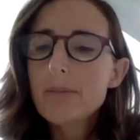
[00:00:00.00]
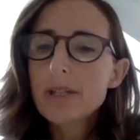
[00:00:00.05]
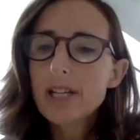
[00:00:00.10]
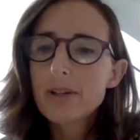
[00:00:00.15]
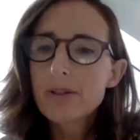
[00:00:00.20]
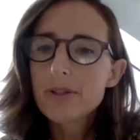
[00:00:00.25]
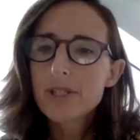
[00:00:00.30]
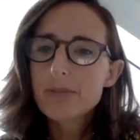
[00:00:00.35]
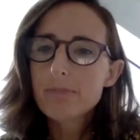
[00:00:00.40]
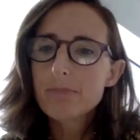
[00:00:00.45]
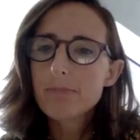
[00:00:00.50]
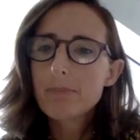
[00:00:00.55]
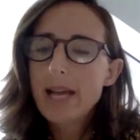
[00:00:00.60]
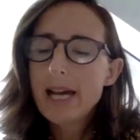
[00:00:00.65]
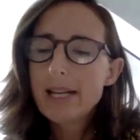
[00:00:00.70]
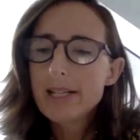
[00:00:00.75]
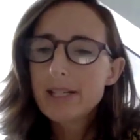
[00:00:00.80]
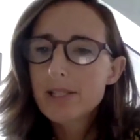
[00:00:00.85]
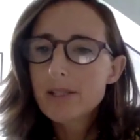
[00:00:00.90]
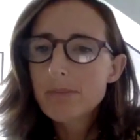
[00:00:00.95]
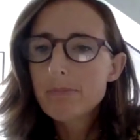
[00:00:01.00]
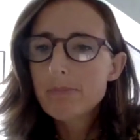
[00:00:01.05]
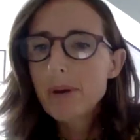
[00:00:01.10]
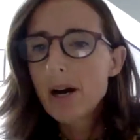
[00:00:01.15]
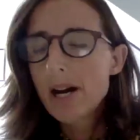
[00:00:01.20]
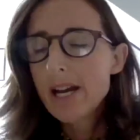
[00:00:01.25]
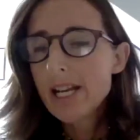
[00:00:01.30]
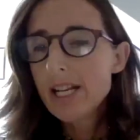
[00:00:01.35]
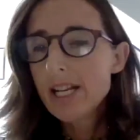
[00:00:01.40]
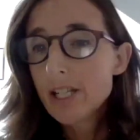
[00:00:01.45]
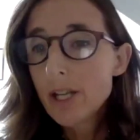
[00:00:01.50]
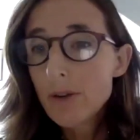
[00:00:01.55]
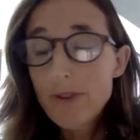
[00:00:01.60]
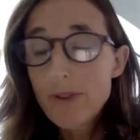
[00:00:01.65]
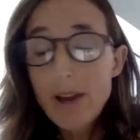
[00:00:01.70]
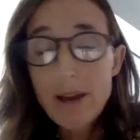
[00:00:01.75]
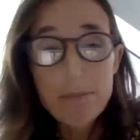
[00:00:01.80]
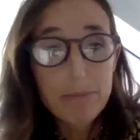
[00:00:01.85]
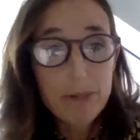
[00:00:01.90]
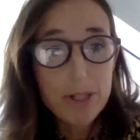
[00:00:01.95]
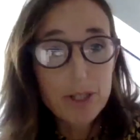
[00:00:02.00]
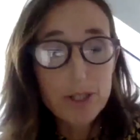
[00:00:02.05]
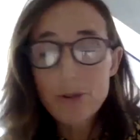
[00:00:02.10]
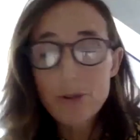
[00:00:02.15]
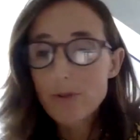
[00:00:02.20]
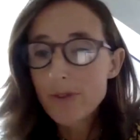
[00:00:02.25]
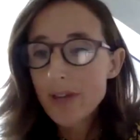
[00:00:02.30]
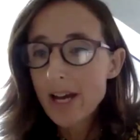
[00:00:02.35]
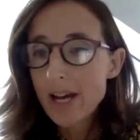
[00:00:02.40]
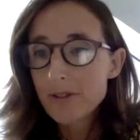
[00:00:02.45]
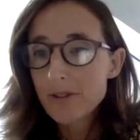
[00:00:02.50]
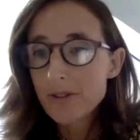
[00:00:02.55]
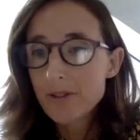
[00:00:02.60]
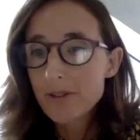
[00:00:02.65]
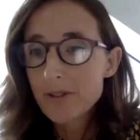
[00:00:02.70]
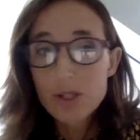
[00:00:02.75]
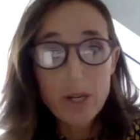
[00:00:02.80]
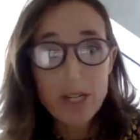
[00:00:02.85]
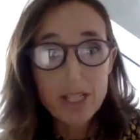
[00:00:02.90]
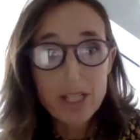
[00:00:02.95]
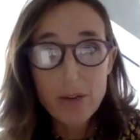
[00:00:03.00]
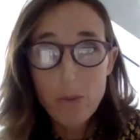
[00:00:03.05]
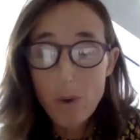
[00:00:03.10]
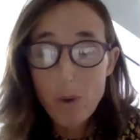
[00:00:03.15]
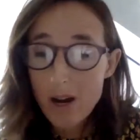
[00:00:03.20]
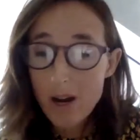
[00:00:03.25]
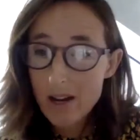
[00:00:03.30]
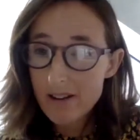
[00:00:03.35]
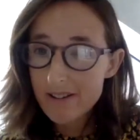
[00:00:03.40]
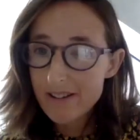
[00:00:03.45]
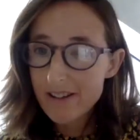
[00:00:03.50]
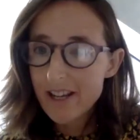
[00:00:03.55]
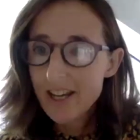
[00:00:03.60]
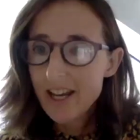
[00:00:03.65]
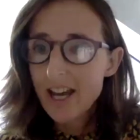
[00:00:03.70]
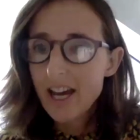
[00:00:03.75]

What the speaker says: else is planning to buy in November 2021.